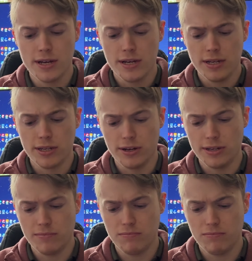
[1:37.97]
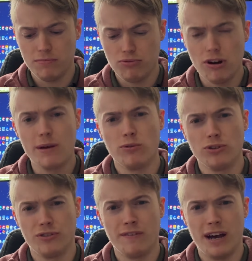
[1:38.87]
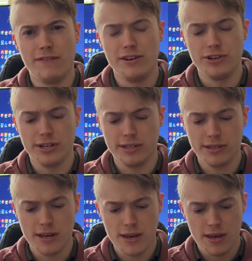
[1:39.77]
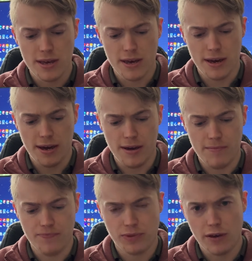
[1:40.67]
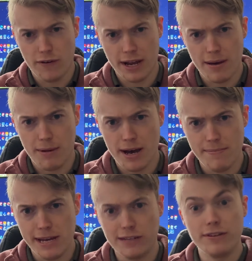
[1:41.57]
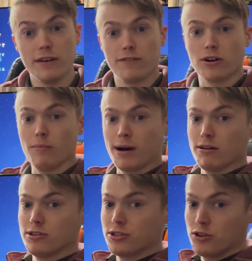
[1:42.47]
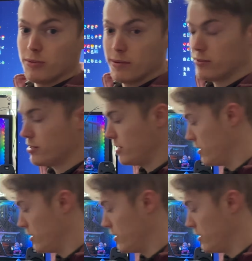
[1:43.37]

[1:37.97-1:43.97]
So it's pretty much 5 inches. If I get my PS Vita for comparison, you'll be able to see the